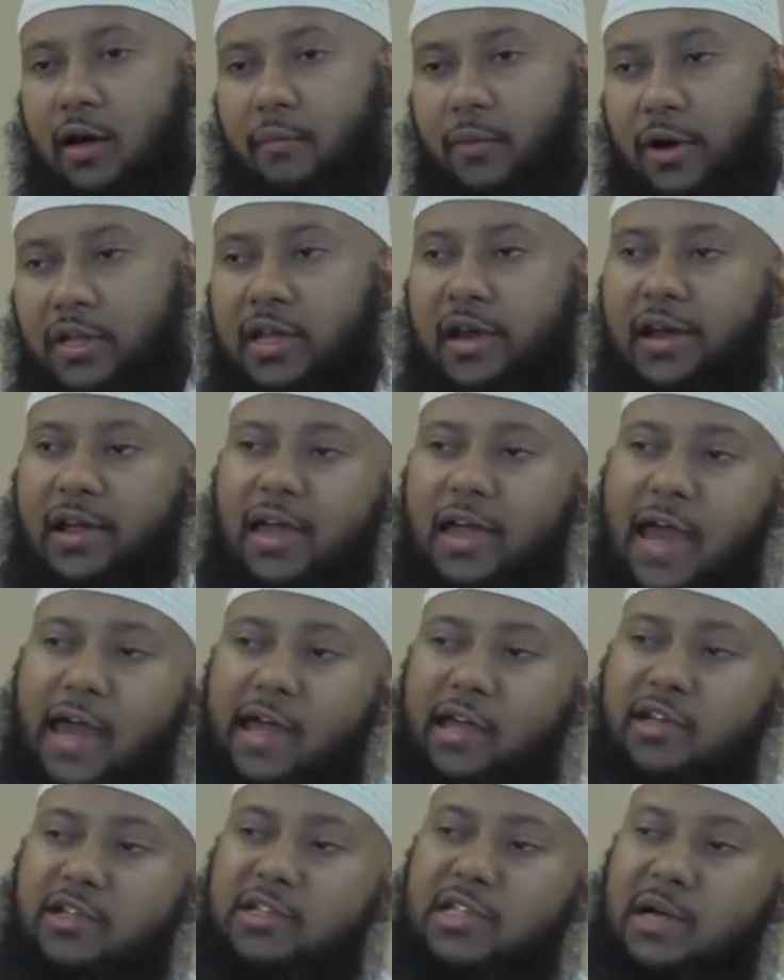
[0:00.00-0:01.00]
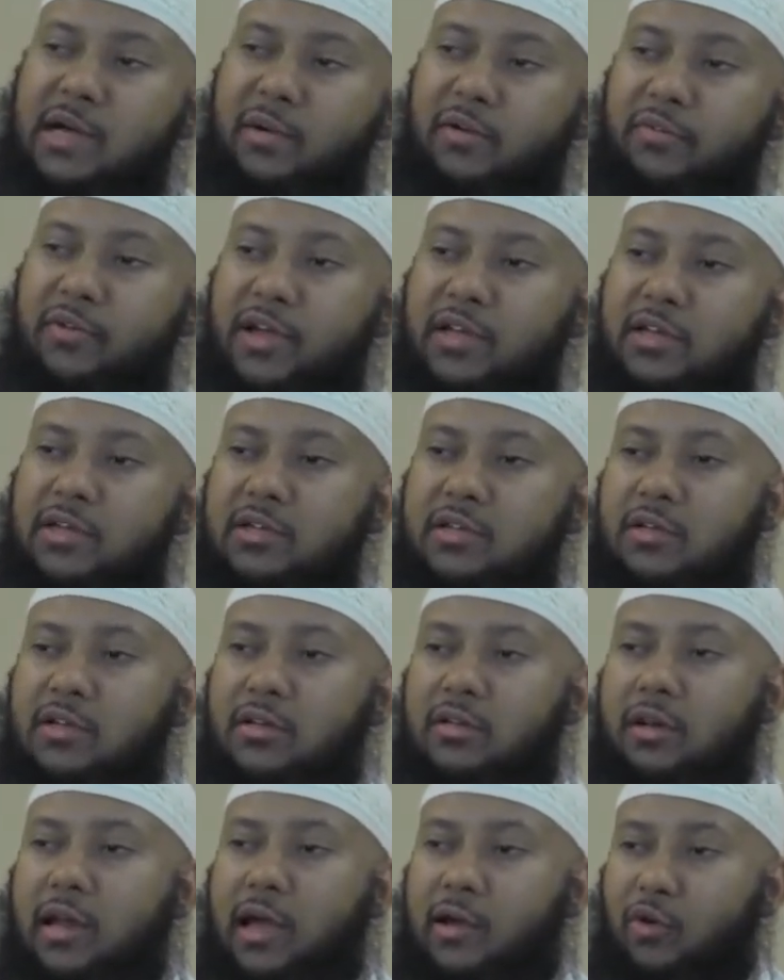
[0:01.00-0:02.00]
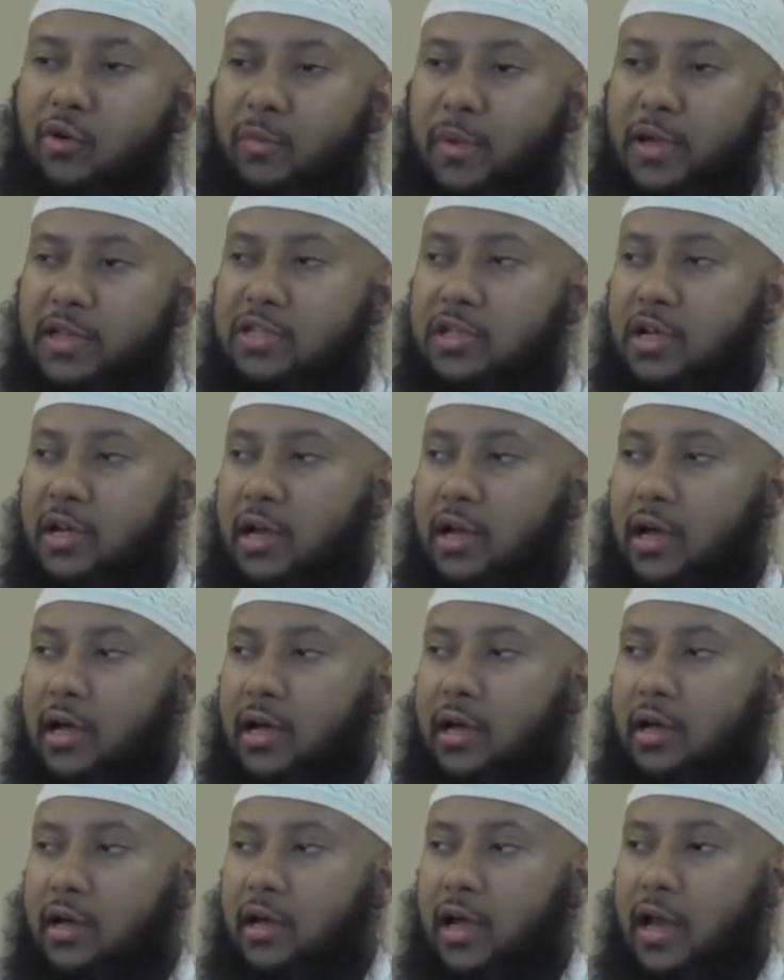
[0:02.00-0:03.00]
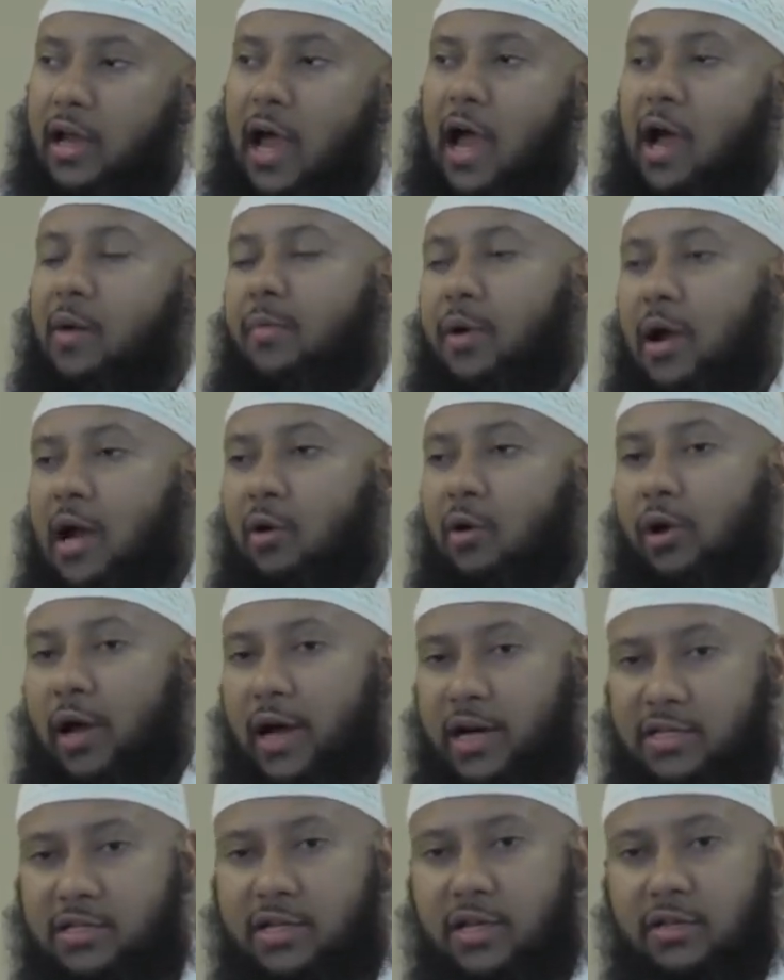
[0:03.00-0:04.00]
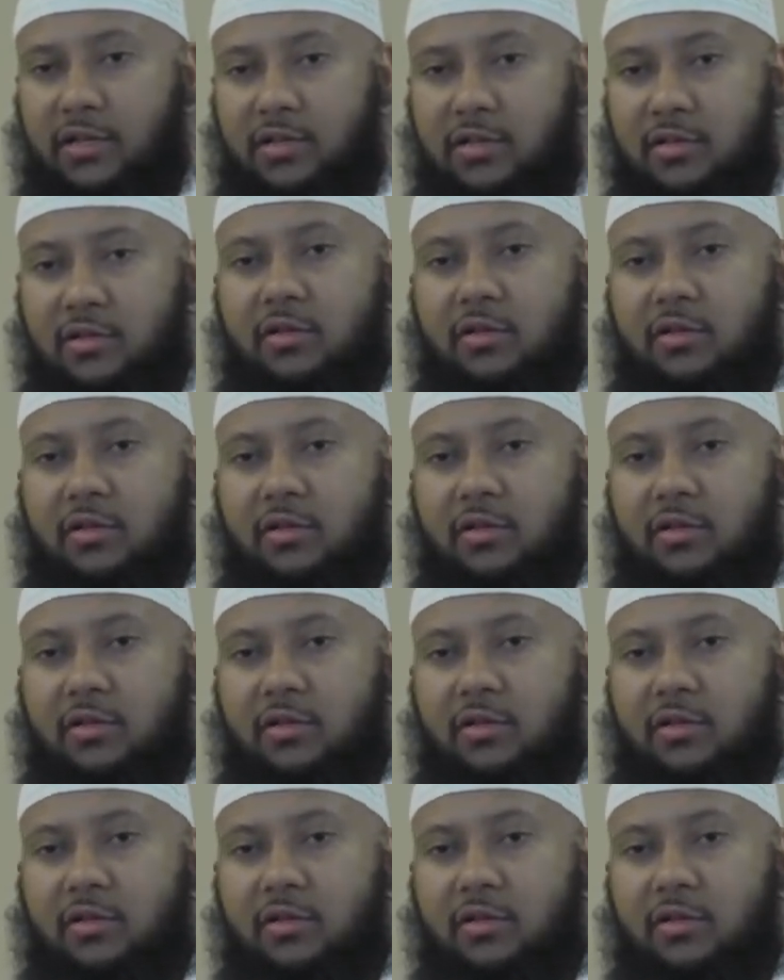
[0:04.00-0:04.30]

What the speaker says: But they regained some of it, like we mentioned, in Hamra'ul Asad.